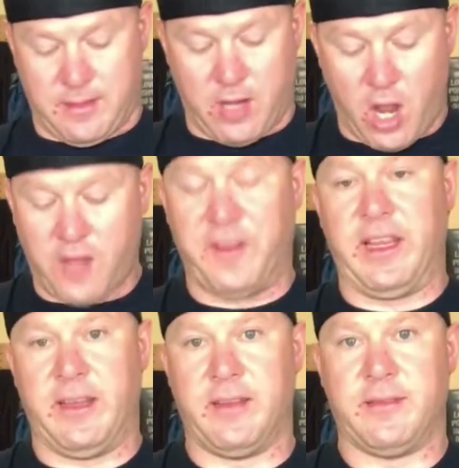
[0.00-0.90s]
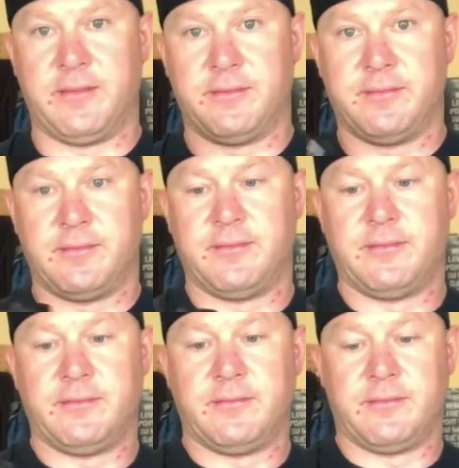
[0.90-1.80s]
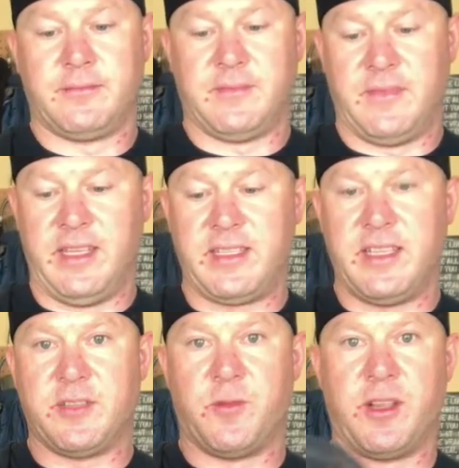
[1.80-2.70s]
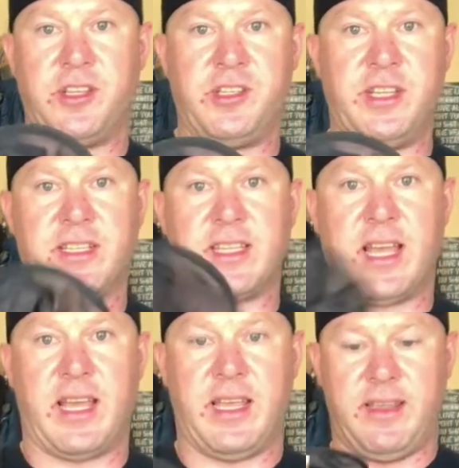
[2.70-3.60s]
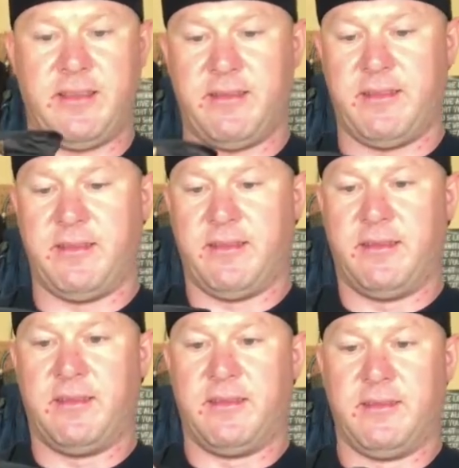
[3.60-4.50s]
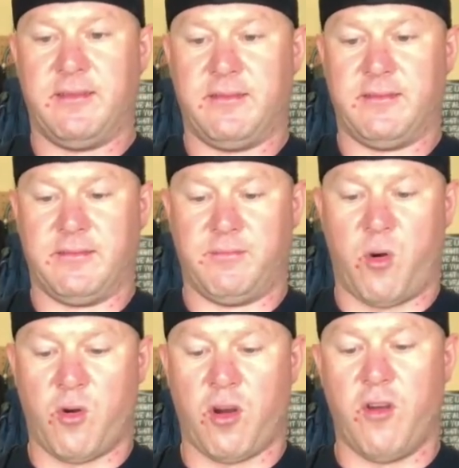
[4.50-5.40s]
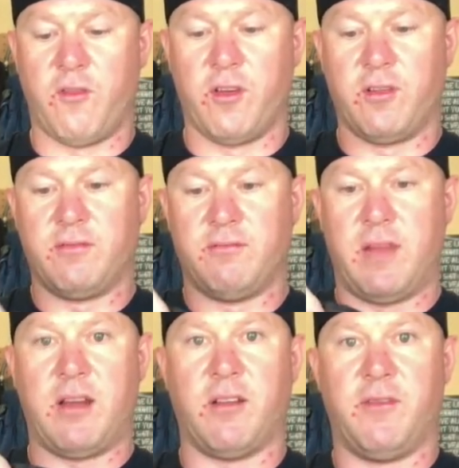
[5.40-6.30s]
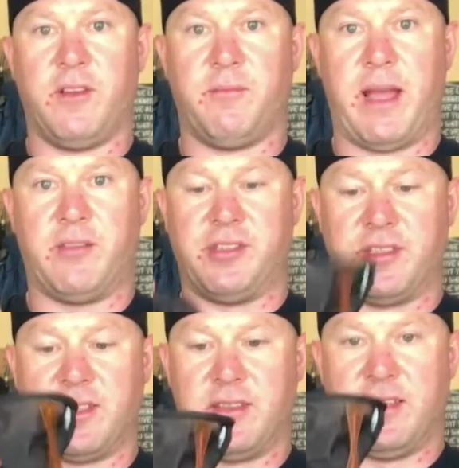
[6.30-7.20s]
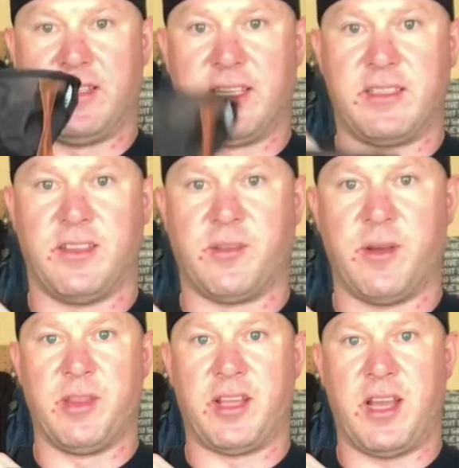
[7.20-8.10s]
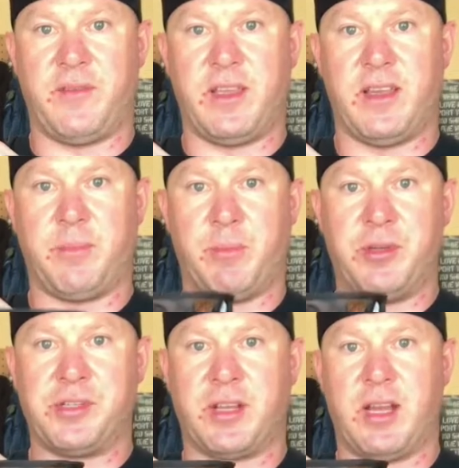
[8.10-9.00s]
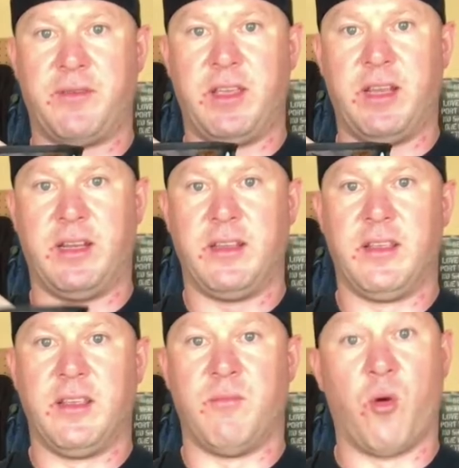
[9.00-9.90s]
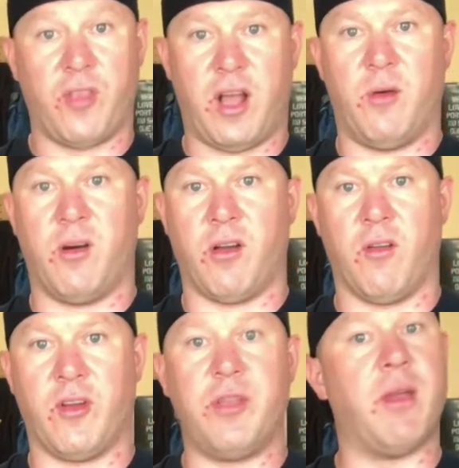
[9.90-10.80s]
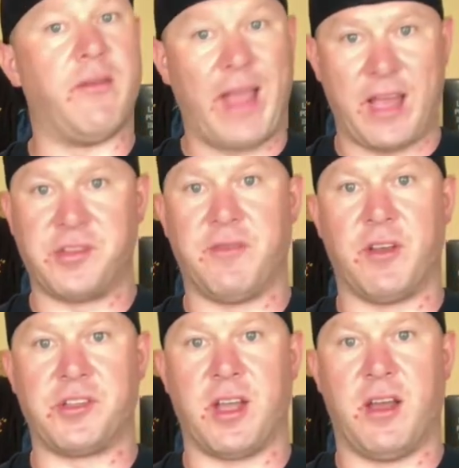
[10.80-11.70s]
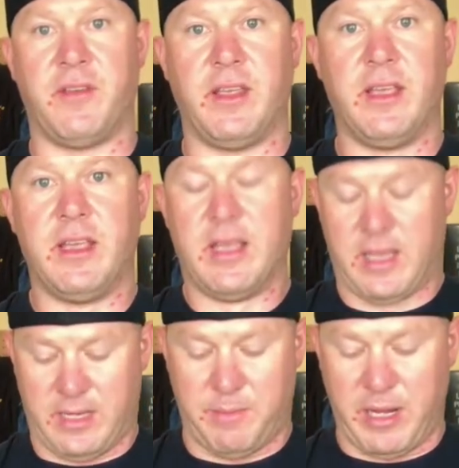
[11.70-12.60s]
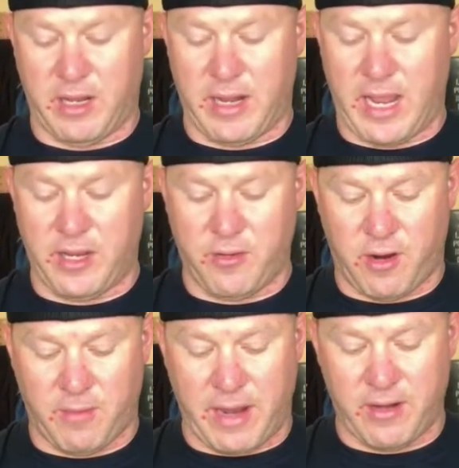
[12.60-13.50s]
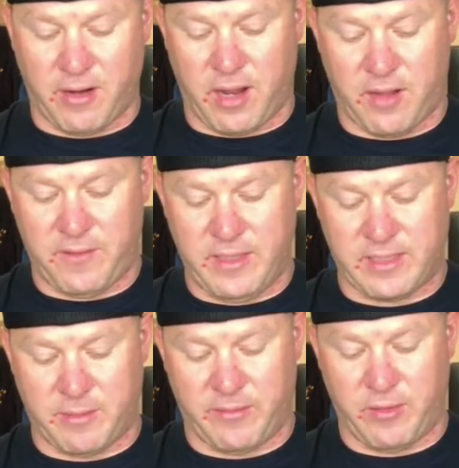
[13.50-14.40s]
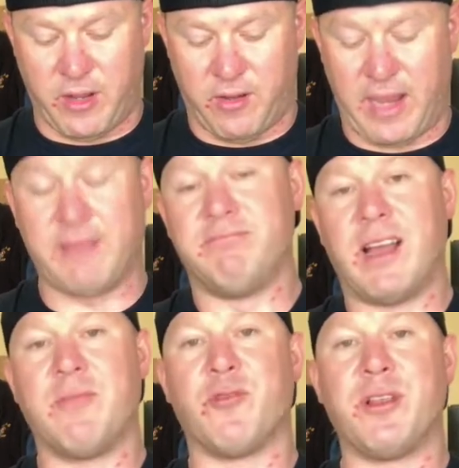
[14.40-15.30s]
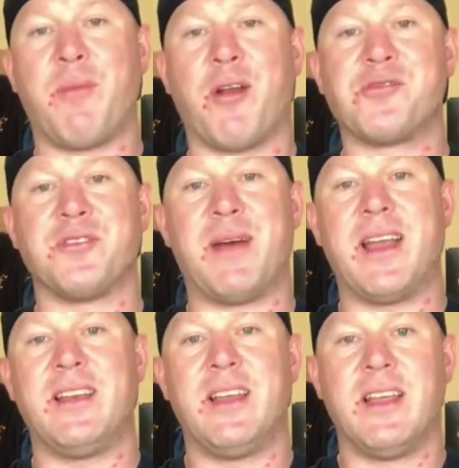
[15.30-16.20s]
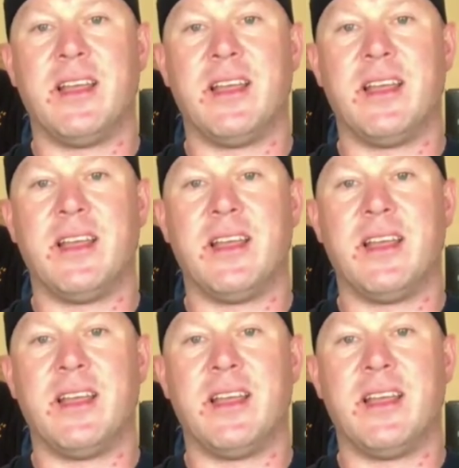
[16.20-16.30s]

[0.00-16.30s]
Coffee. This is one of the GSI pour over microfilm pouches. It sits on of the coffee cup. You put your coffee in it, pour the hot water over it, you have actually fresh coffee. Depending on how you are about your coffee, some of you know I'm really partial to mine.